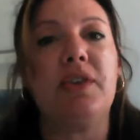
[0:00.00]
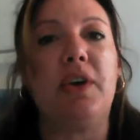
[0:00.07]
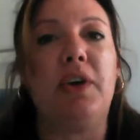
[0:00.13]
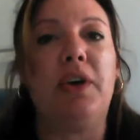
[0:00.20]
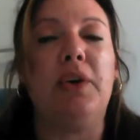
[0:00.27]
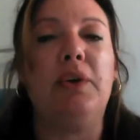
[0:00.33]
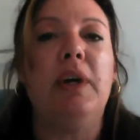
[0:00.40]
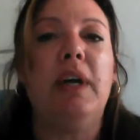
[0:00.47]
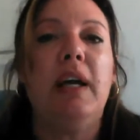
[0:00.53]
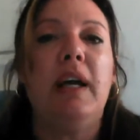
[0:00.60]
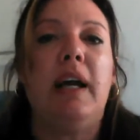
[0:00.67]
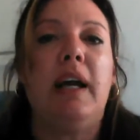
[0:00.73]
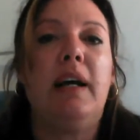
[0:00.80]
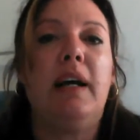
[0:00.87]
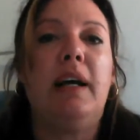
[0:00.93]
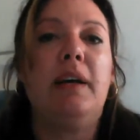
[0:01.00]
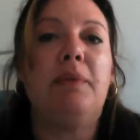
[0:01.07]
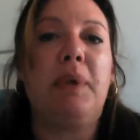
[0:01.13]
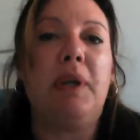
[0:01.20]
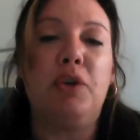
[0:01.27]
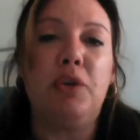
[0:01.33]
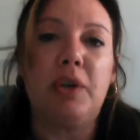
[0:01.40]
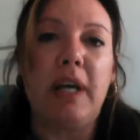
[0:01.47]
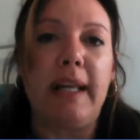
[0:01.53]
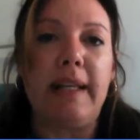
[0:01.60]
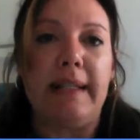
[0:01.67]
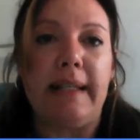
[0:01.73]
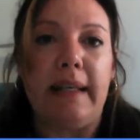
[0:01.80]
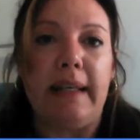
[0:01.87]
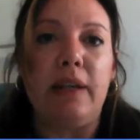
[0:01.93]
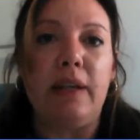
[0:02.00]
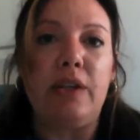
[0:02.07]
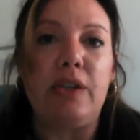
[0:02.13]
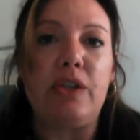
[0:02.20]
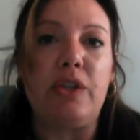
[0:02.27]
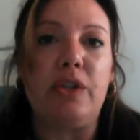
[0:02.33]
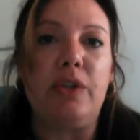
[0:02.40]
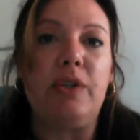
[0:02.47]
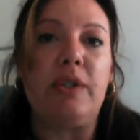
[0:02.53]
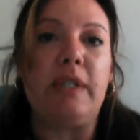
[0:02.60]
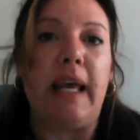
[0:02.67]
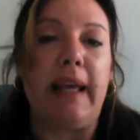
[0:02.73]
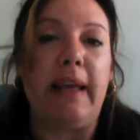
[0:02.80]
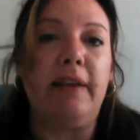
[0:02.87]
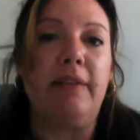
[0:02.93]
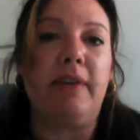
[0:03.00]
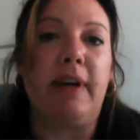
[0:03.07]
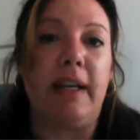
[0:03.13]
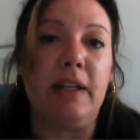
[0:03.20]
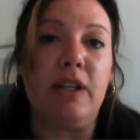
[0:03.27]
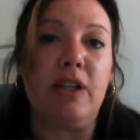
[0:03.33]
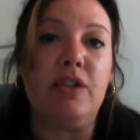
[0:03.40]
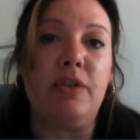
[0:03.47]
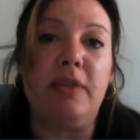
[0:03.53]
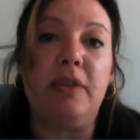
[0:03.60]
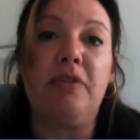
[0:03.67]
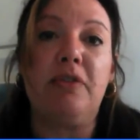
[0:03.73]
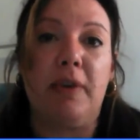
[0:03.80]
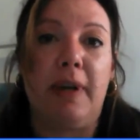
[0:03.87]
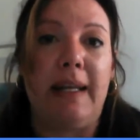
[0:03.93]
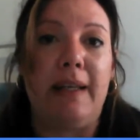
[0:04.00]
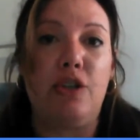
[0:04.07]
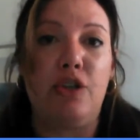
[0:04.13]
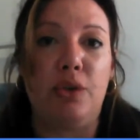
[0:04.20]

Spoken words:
So it'd be a good idea to take advantage of the free